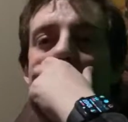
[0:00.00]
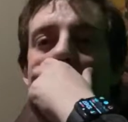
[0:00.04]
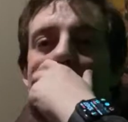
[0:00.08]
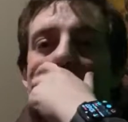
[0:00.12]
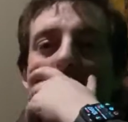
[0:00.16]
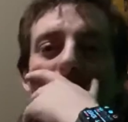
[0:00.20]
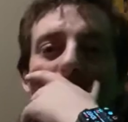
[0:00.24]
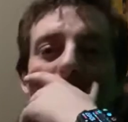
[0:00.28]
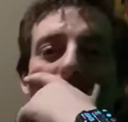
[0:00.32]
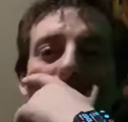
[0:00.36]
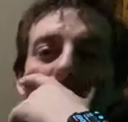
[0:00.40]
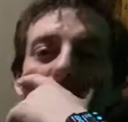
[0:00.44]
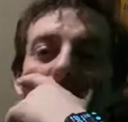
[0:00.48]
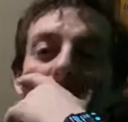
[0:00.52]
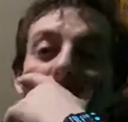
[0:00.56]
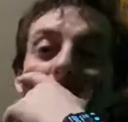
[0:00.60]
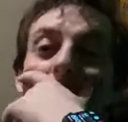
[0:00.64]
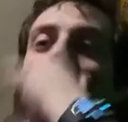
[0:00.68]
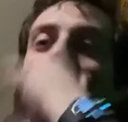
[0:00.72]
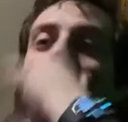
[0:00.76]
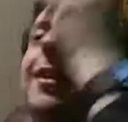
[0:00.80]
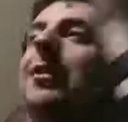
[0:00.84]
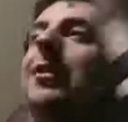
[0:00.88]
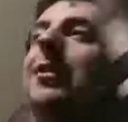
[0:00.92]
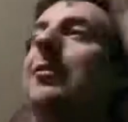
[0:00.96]
It
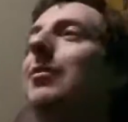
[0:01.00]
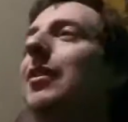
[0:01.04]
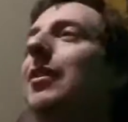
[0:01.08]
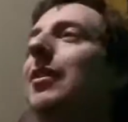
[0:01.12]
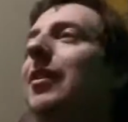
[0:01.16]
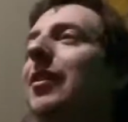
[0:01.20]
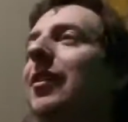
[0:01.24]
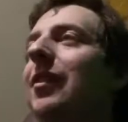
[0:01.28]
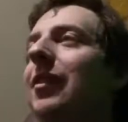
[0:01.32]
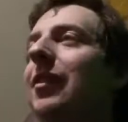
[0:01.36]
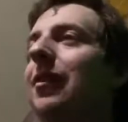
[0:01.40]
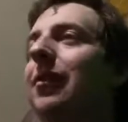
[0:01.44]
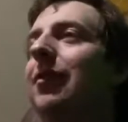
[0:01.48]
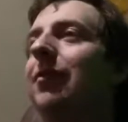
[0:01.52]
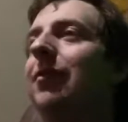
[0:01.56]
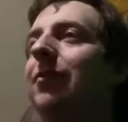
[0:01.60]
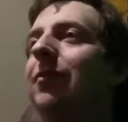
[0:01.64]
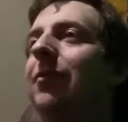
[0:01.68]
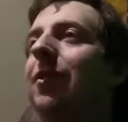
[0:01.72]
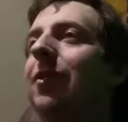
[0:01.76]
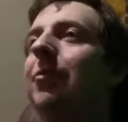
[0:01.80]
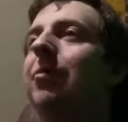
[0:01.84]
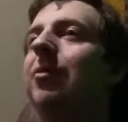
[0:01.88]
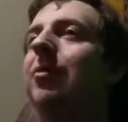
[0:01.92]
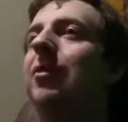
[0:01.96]
makes me
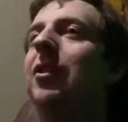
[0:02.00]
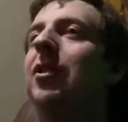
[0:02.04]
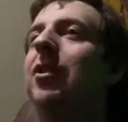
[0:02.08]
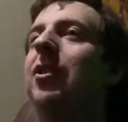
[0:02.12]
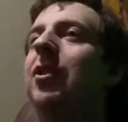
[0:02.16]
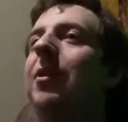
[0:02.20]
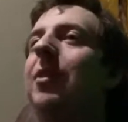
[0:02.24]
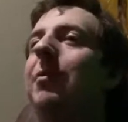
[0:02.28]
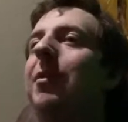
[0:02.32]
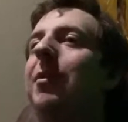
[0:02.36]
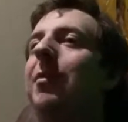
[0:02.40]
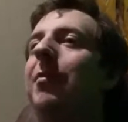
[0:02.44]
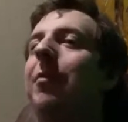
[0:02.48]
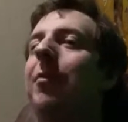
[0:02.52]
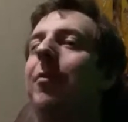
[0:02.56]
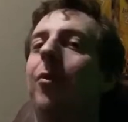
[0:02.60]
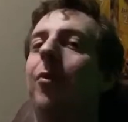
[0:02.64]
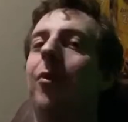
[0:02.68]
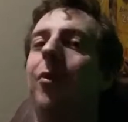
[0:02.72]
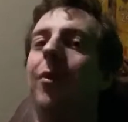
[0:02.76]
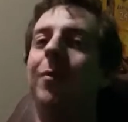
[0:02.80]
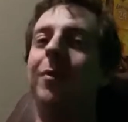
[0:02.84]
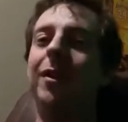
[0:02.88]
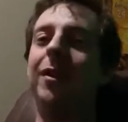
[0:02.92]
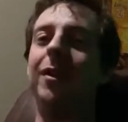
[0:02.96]
appreciate people
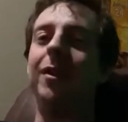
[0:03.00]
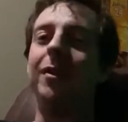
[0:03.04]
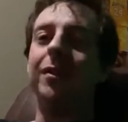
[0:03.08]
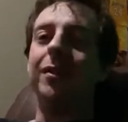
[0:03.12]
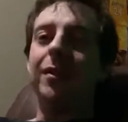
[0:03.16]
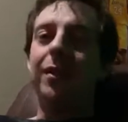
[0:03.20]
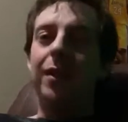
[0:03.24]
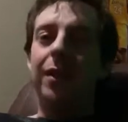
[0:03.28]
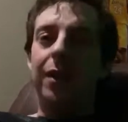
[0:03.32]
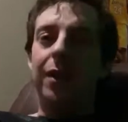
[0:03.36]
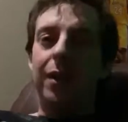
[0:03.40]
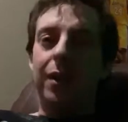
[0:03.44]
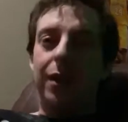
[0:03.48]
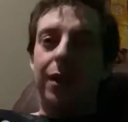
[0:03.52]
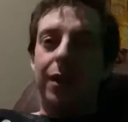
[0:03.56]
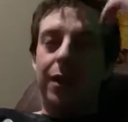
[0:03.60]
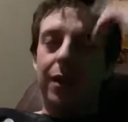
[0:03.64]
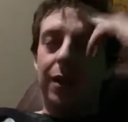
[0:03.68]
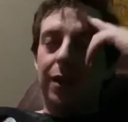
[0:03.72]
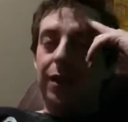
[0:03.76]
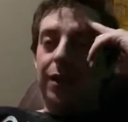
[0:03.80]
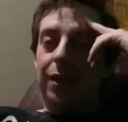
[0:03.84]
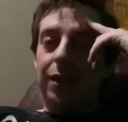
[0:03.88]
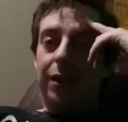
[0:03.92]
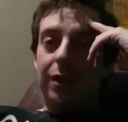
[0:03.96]
more because
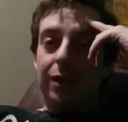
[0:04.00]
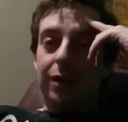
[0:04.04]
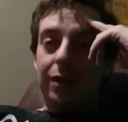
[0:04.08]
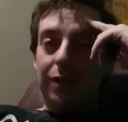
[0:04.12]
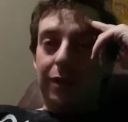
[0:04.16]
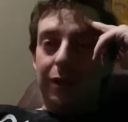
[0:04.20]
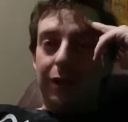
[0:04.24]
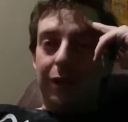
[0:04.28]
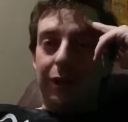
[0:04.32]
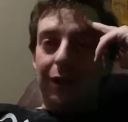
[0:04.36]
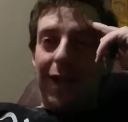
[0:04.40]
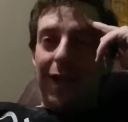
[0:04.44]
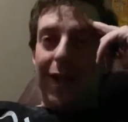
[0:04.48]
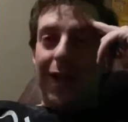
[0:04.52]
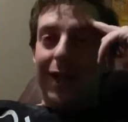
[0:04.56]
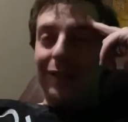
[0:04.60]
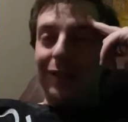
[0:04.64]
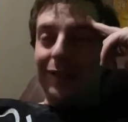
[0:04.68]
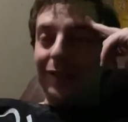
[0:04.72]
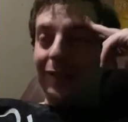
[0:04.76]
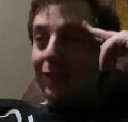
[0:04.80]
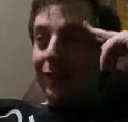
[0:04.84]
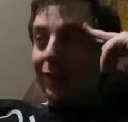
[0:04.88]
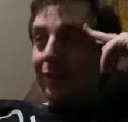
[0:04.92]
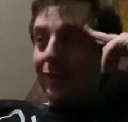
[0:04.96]
the
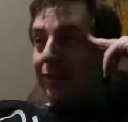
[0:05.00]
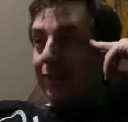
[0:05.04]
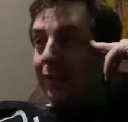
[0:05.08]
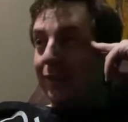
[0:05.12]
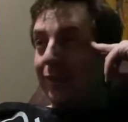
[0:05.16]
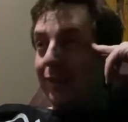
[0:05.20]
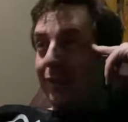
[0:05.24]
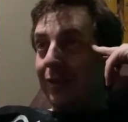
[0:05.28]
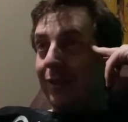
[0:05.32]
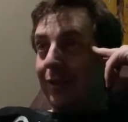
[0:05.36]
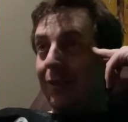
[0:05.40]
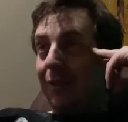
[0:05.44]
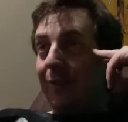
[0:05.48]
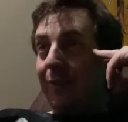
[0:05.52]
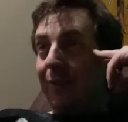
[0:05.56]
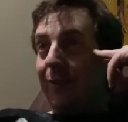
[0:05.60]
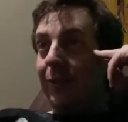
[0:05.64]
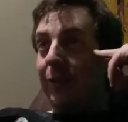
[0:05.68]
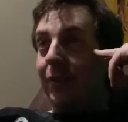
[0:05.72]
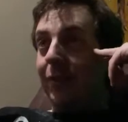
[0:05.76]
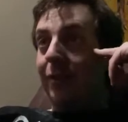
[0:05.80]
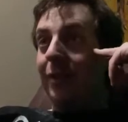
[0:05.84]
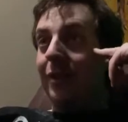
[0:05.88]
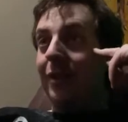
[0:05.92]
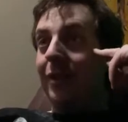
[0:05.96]
last
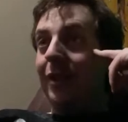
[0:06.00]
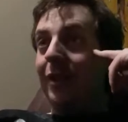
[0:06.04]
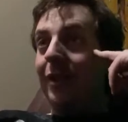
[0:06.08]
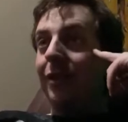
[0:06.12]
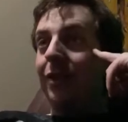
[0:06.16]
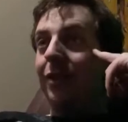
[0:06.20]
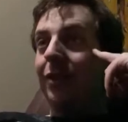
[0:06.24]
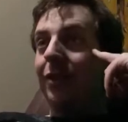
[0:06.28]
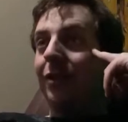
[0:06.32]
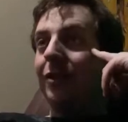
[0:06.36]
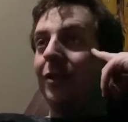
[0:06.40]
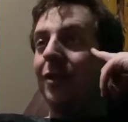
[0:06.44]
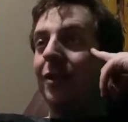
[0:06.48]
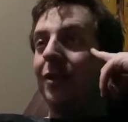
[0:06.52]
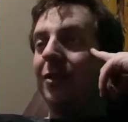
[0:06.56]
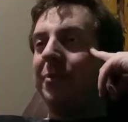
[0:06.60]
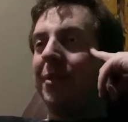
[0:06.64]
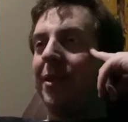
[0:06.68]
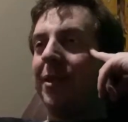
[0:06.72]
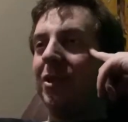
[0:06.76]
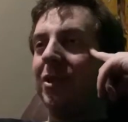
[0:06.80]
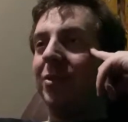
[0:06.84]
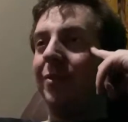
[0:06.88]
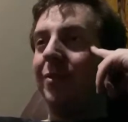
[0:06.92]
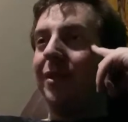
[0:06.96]
few years,
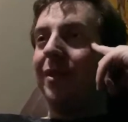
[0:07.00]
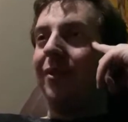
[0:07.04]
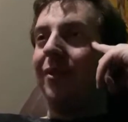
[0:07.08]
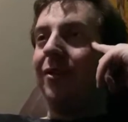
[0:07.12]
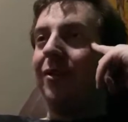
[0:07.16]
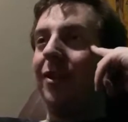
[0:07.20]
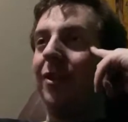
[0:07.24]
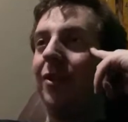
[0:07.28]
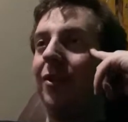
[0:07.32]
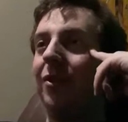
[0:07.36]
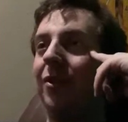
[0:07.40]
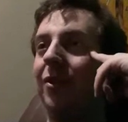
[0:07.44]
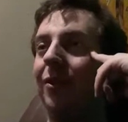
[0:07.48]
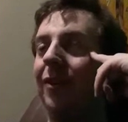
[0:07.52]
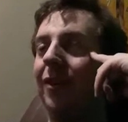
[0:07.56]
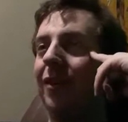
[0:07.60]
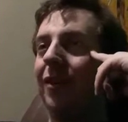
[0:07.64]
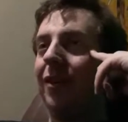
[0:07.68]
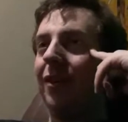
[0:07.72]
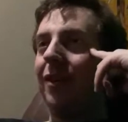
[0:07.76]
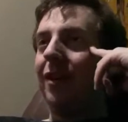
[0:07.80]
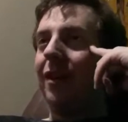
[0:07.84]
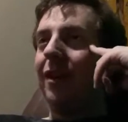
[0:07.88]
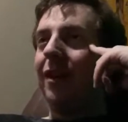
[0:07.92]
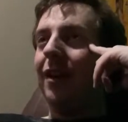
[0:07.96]
especially with everything going
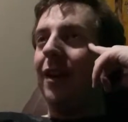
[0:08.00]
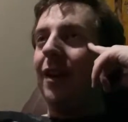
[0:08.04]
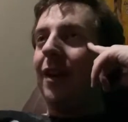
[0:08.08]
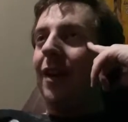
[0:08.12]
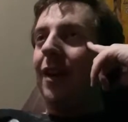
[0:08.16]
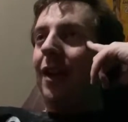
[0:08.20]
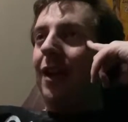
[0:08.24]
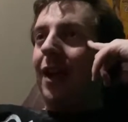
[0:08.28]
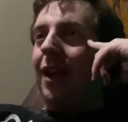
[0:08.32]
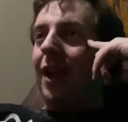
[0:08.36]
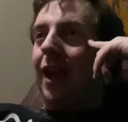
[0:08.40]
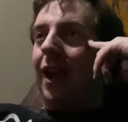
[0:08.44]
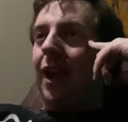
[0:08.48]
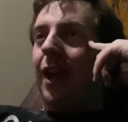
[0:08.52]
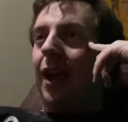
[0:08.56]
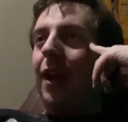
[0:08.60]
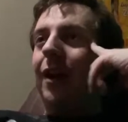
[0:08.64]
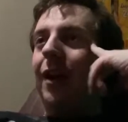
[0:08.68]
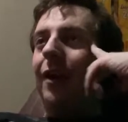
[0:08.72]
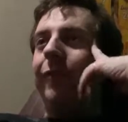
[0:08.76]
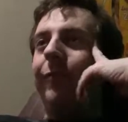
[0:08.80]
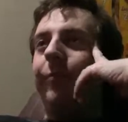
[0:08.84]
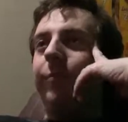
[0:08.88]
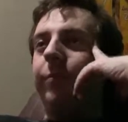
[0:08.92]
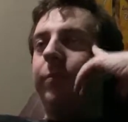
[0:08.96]
on,
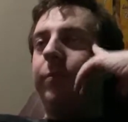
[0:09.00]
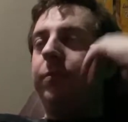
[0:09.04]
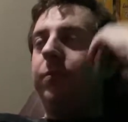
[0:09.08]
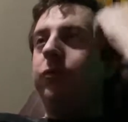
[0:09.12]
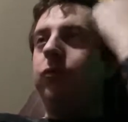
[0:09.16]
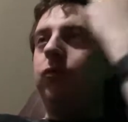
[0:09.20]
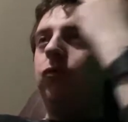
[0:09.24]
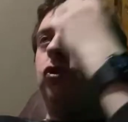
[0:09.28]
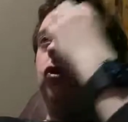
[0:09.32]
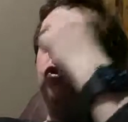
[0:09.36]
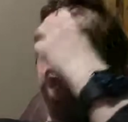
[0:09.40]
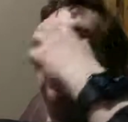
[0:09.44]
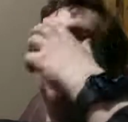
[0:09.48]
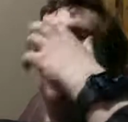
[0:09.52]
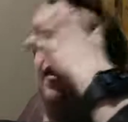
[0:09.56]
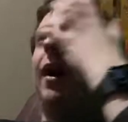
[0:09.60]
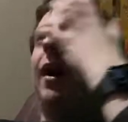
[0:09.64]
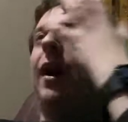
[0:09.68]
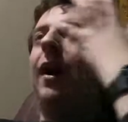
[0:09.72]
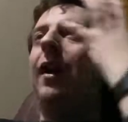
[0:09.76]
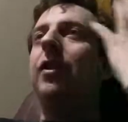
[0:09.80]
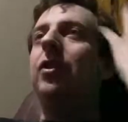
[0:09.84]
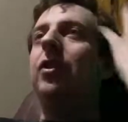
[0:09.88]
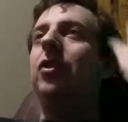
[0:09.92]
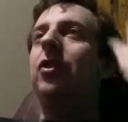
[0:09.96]
I
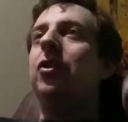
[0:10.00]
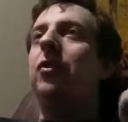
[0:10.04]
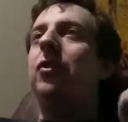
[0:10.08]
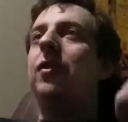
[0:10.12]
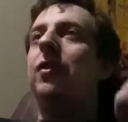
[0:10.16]
try to